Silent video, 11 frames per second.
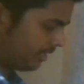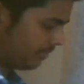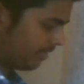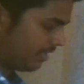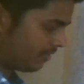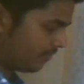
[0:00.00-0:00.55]

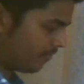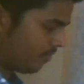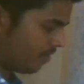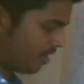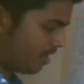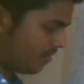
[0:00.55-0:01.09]
minus 4
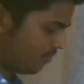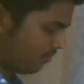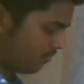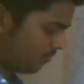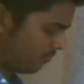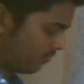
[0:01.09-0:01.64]
R2,
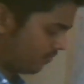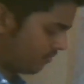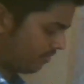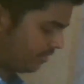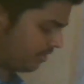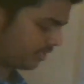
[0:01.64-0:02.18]

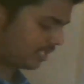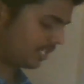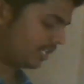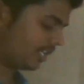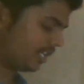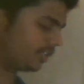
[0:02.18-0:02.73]
can I
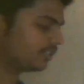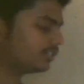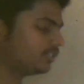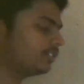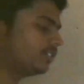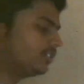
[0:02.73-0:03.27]
take?
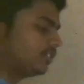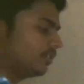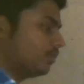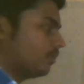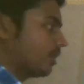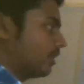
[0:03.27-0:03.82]

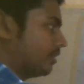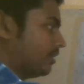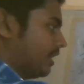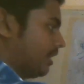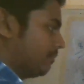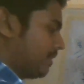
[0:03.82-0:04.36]
Okay,
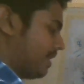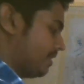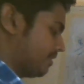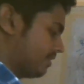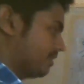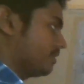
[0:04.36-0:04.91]
that implies,
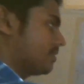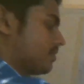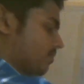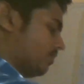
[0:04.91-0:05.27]
so